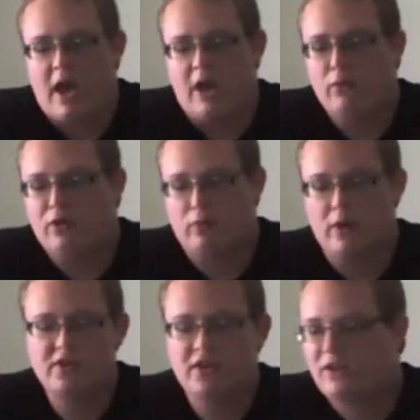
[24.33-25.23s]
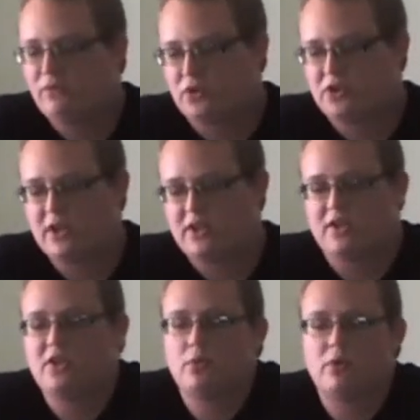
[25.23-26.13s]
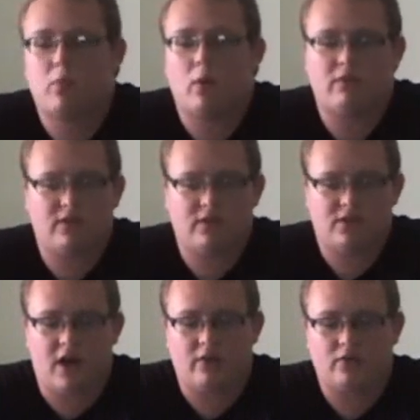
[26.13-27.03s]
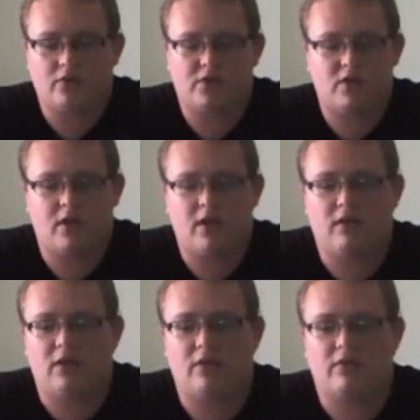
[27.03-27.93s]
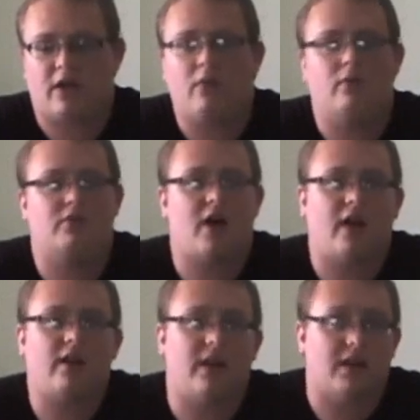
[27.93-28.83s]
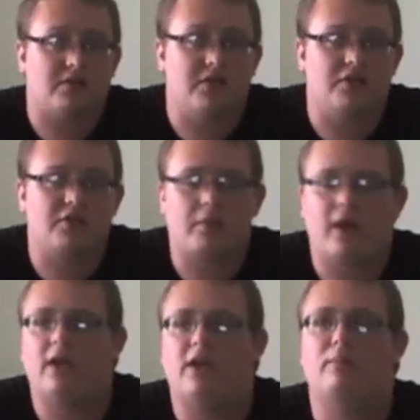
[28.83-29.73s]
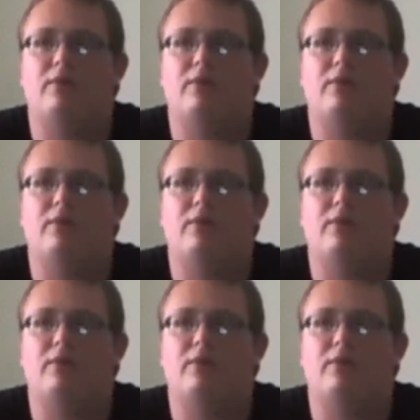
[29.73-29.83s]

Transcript: And with Resident Evil 6, this was one of the titles in the year that I was highly anticipating,